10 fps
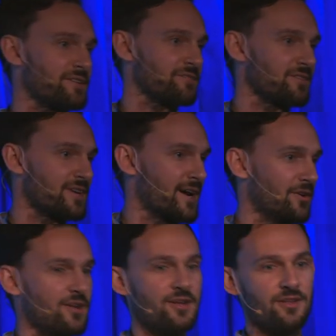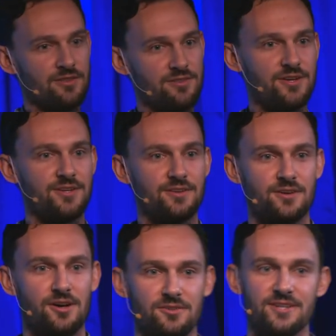is laid out than
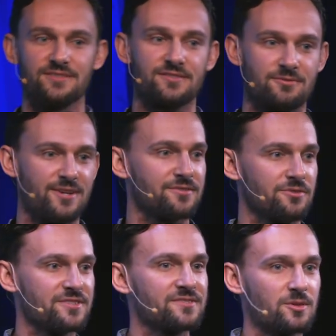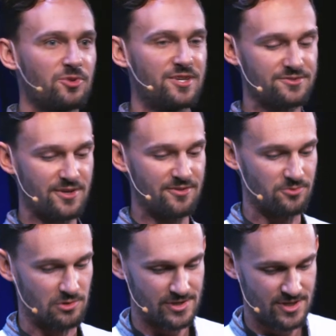a list, right? So lists are pretty
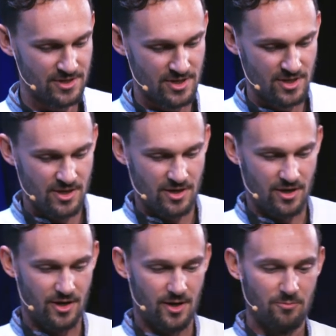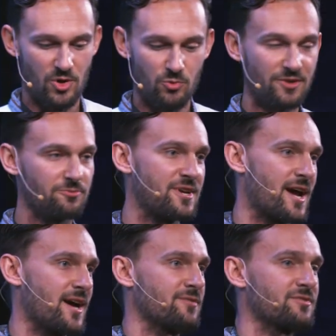straightforward. But what if we
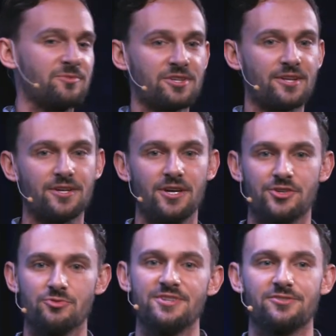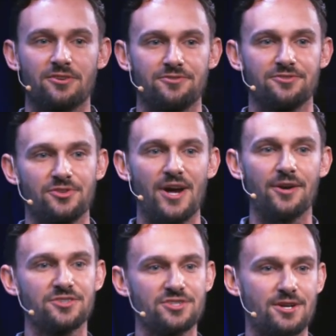have something like a tree structure? So how
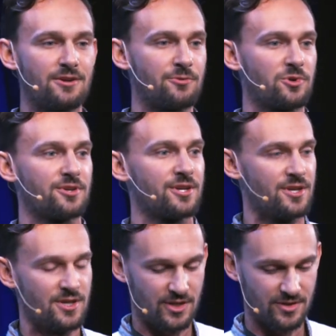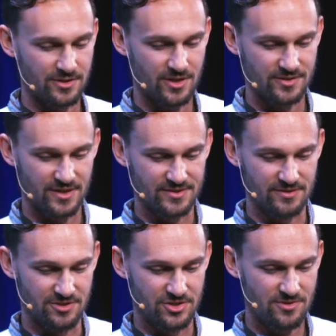does sharing work in the context
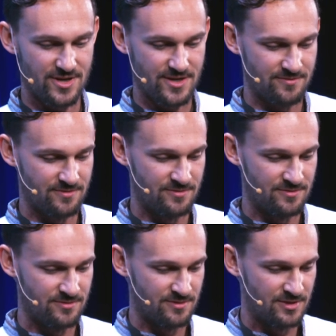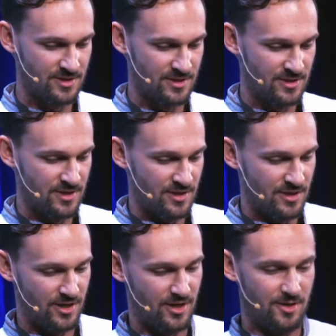of a tree?
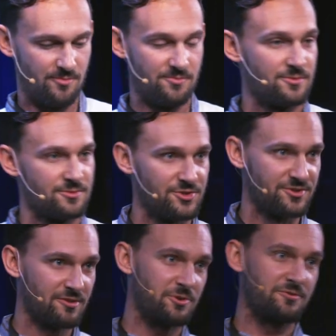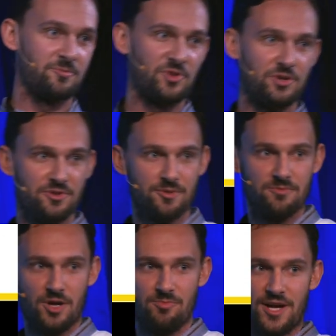So is everyone familiar with
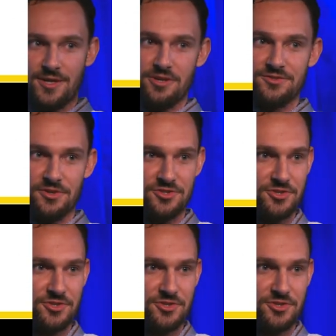a binary search